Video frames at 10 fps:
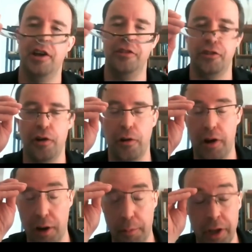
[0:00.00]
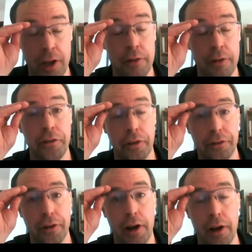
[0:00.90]
Joe um, interviews his
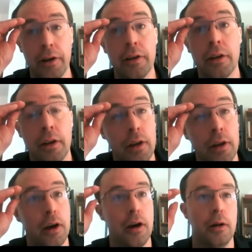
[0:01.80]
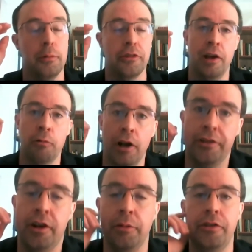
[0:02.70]
son, um, Stan
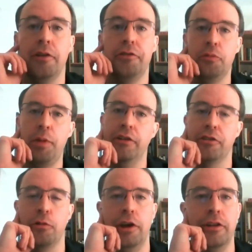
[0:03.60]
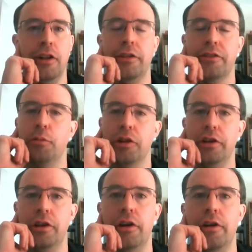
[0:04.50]
Weston himself just passed away in the last couple of
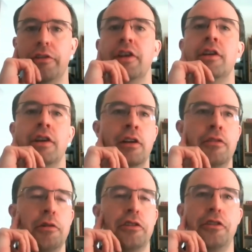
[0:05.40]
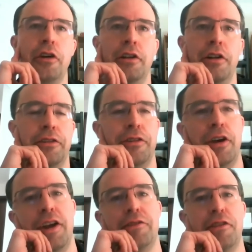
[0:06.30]
years. Interview his son, and his
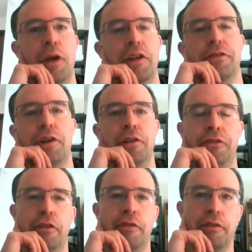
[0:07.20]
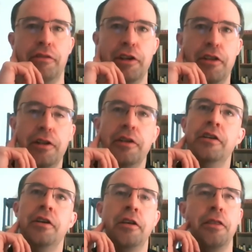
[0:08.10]
son estimates conservatively that
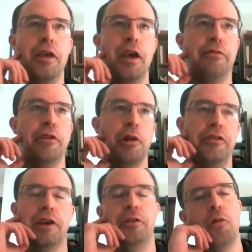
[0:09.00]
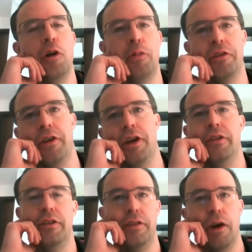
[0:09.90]
if he would have taken the 1%,
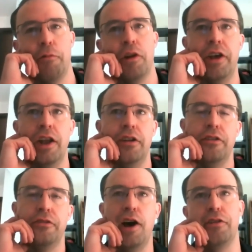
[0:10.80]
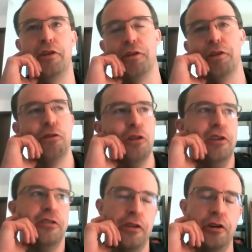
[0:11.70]
that would have netted his father at
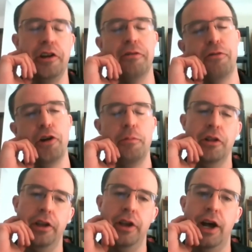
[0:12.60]
least 30 to $40 million